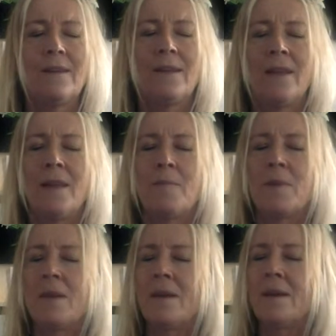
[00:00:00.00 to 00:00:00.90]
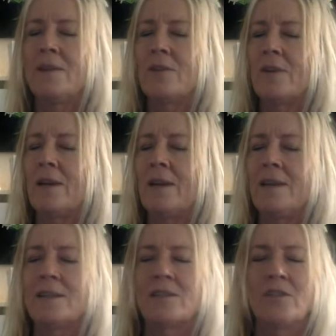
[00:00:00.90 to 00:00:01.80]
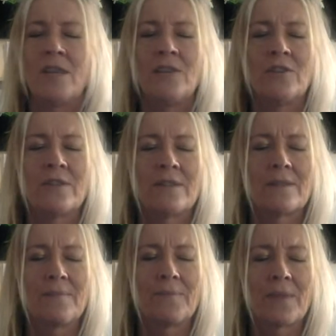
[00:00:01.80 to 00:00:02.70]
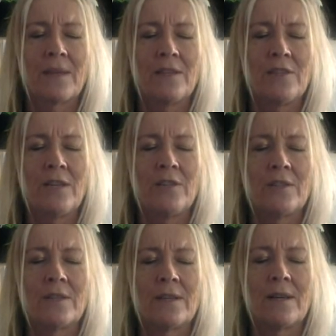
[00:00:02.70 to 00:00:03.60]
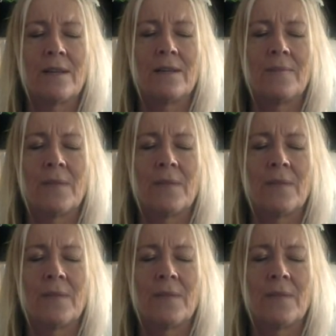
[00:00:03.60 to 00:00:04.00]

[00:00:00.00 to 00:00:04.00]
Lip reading: the light behind your eyelids changes and it changes the color.